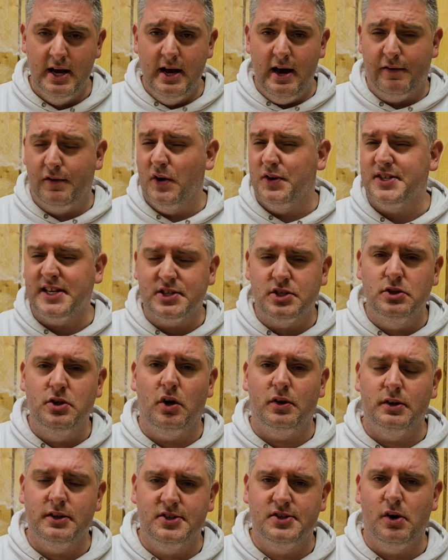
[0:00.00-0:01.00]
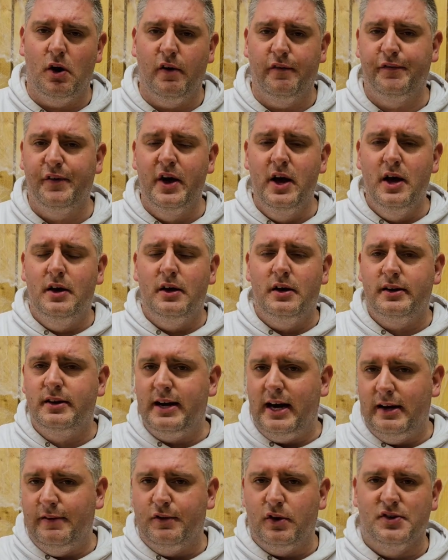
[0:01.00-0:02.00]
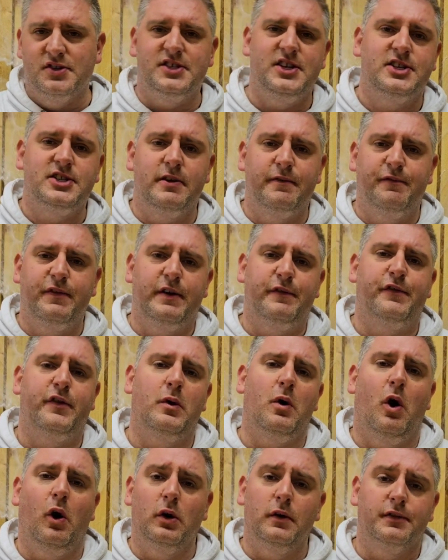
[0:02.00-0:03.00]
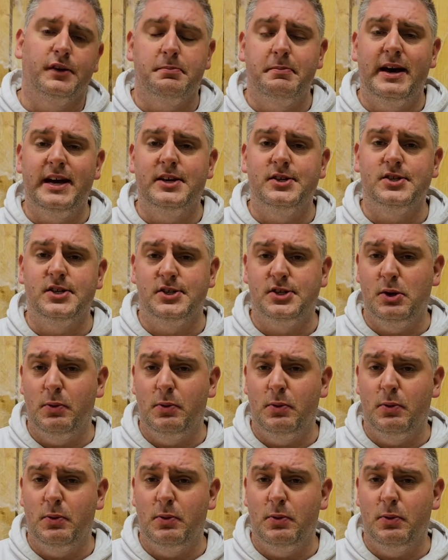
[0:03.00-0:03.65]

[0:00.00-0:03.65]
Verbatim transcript: Of course, that's not the sort of kind of consistent thing through all of the mazes.